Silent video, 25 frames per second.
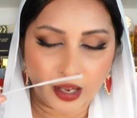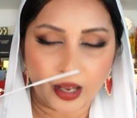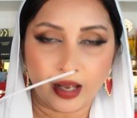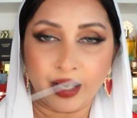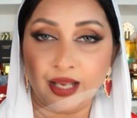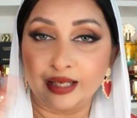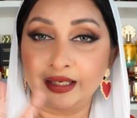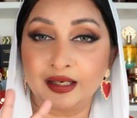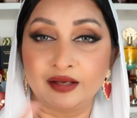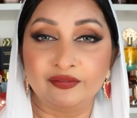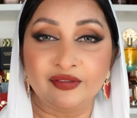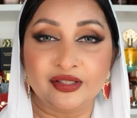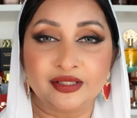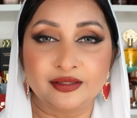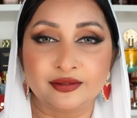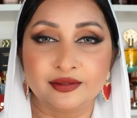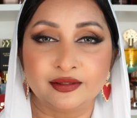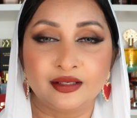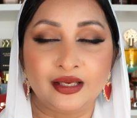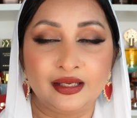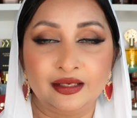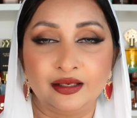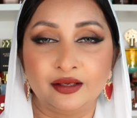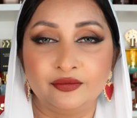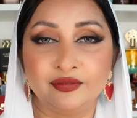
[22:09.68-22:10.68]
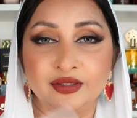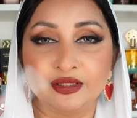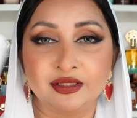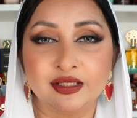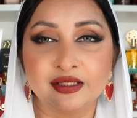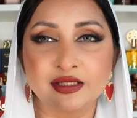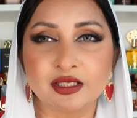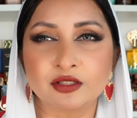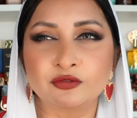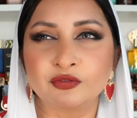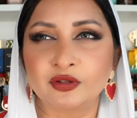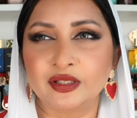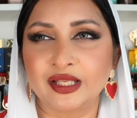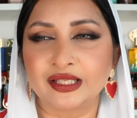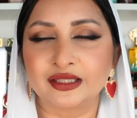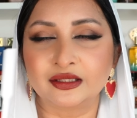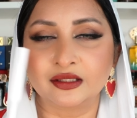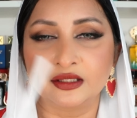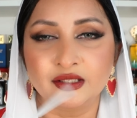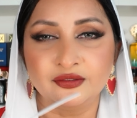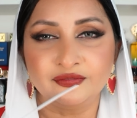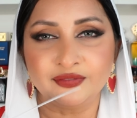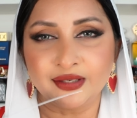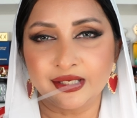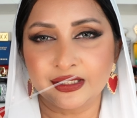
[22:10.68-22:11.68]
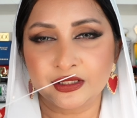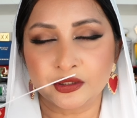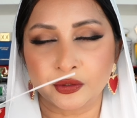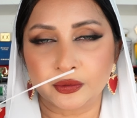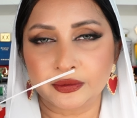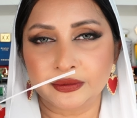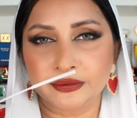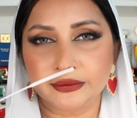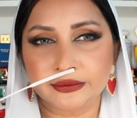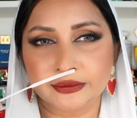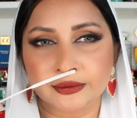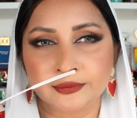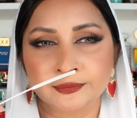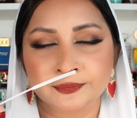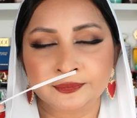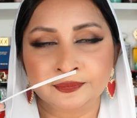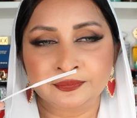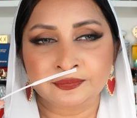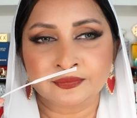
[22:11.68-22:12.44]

I love it. I love it. This is for like $35.